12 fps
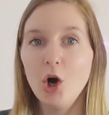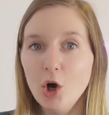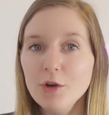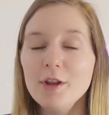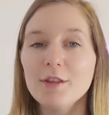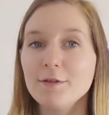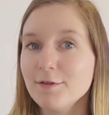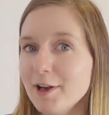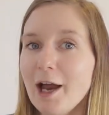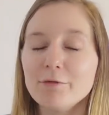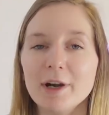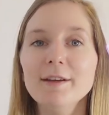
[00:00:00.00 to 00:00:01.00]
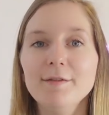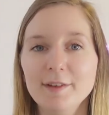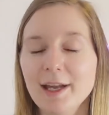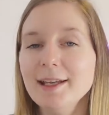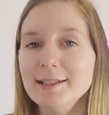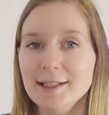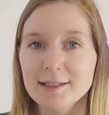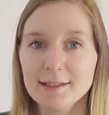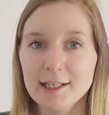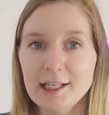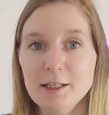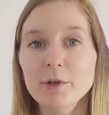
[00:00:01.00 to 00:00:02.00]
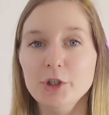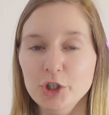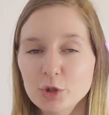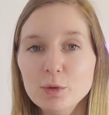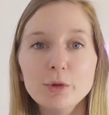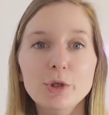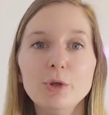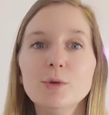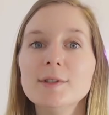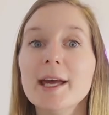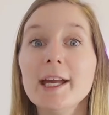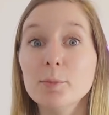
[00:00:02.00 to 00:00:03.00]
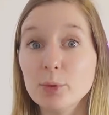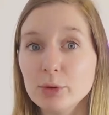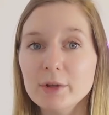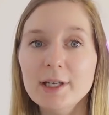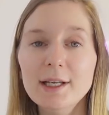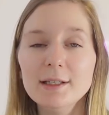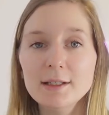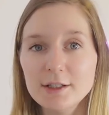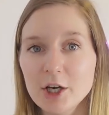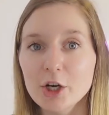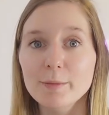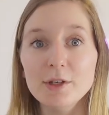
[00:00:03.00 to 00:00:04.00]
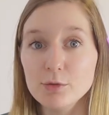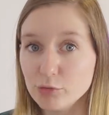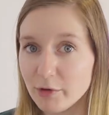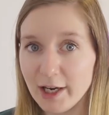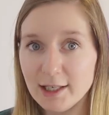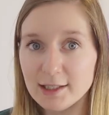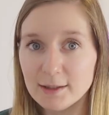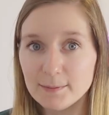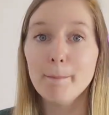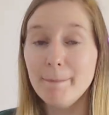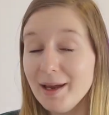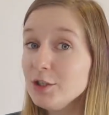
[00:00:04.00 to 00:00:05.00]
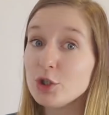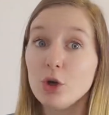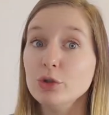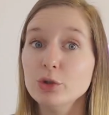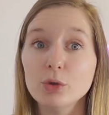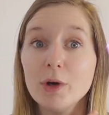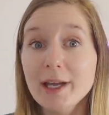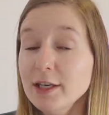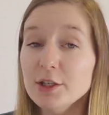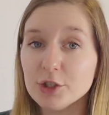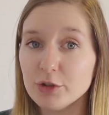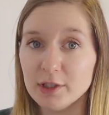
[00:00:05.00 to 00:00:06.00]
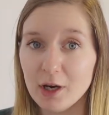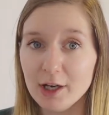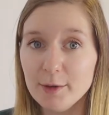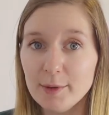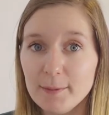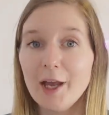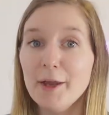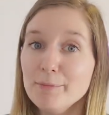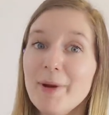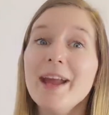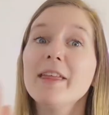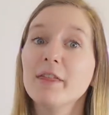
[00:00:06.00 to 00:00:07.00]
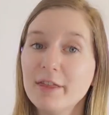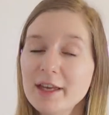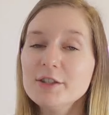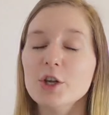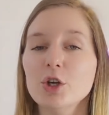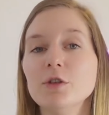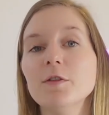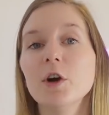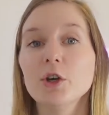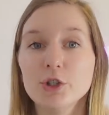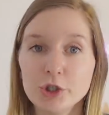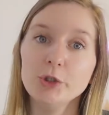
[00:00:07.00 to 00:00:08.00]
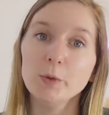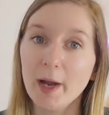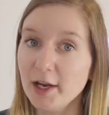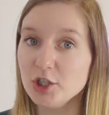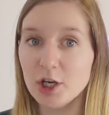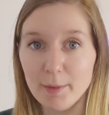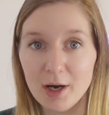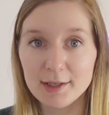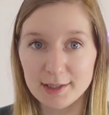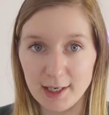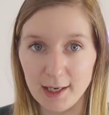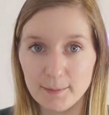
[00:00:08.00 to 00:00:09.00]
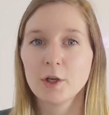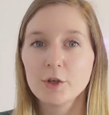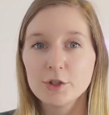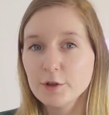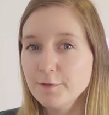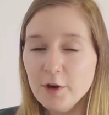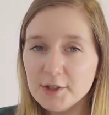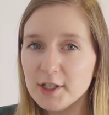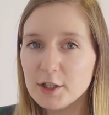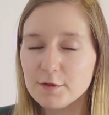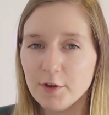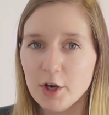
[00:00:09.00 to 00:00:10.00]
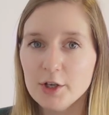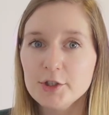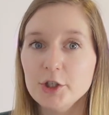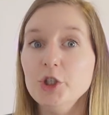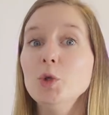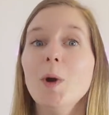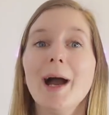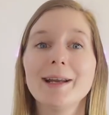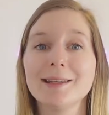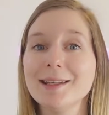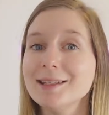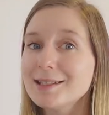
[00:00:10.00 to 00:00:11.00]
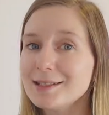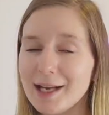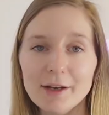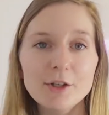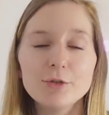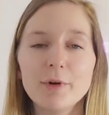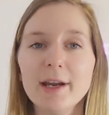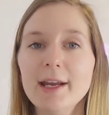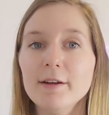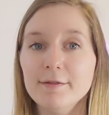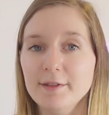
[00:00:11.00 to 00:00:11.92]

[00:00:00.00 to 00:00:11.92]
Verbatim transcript: On the flat rate VAT scheme, you will use a predetermined rate on your industry type and pay this over to HMRC. So first things first, you add the standard rate of